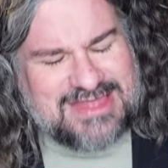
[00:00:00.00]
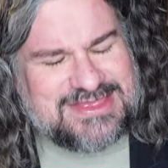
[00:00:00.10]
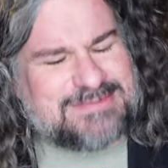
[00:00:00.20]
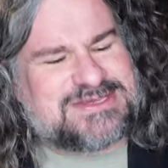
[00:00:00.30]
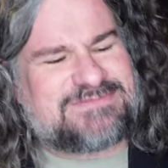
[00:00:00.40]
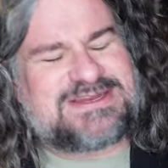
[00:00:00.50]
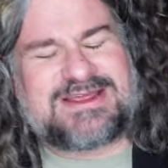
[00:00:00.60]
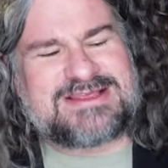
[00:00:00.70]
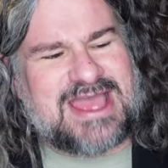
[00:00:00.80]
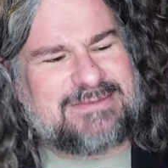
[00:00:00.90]
The
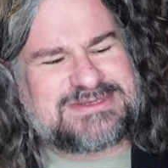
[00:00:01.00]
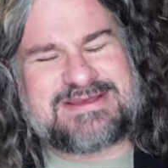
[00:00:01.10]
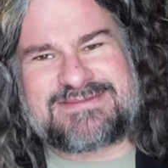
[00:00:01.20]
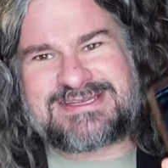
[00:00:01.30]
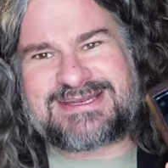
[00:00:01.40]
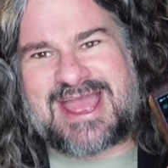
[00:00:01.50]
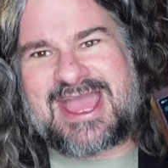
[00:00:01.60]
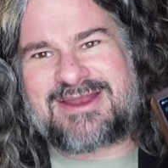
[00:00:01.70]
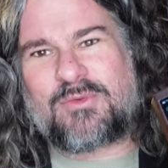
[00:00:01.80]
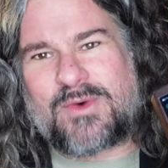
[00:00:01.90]
M17, I
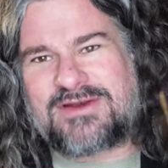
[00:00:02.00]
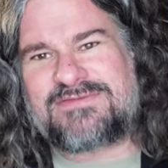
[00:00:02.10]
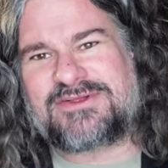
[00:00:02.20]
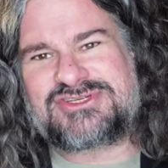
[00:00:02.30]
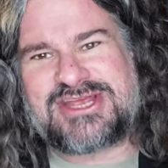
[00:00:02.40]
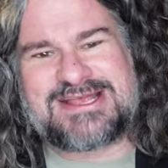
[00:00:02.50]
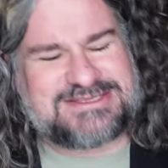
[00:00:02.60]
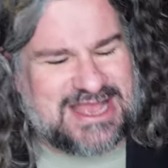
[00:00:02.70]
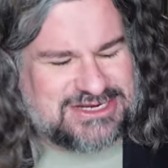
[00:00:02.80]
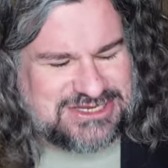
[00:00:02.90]
had a wonderful
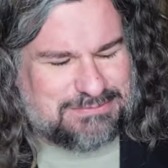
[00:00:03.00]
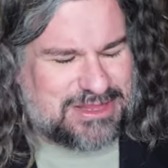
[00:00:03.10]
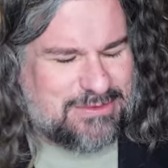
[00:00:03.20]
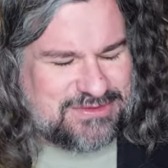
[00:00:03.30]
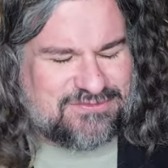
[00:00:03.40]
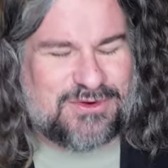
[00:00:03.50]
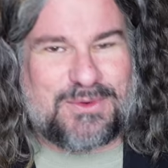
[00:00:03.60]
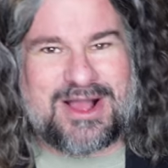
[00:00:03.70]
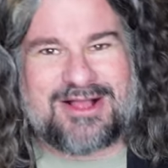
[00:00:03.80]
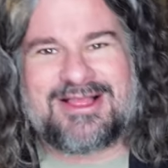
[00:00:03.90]
chance to actually play with for a
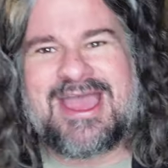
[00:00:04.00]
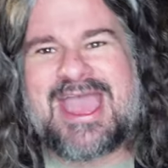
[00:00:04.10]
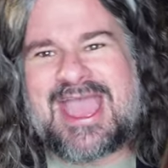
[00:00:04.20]
while.